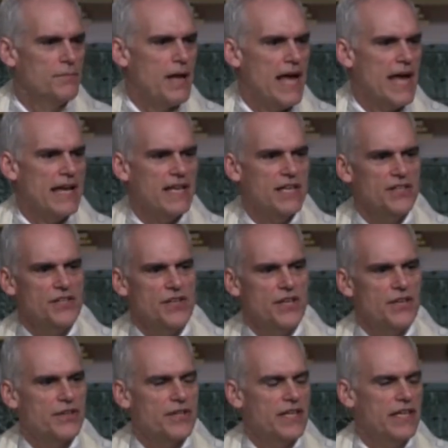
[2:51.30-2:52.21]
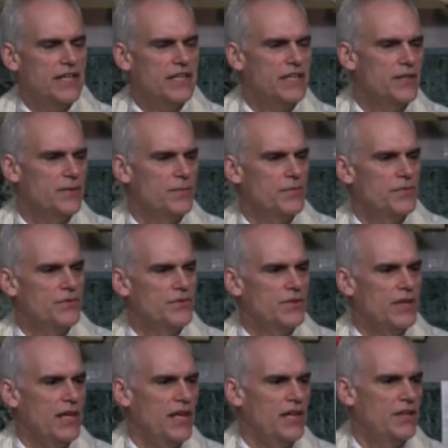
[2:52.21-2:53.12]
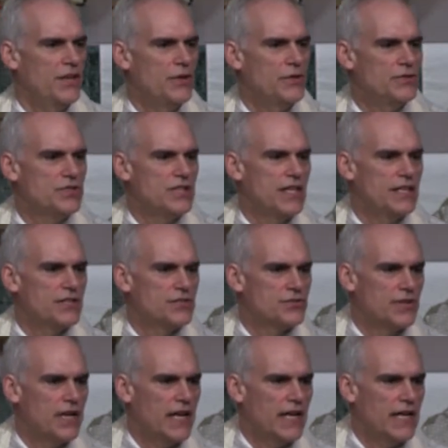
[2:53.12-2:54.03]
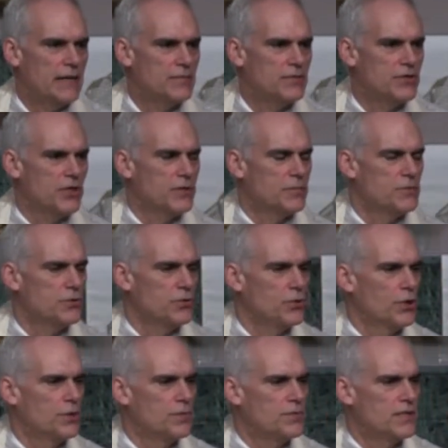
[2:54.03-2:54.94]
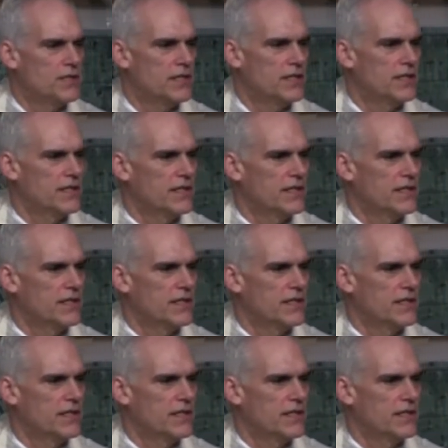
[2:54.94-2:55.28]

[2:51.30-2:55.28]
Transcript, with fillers: back into their kingdoms, and those 10 tribes are absorbed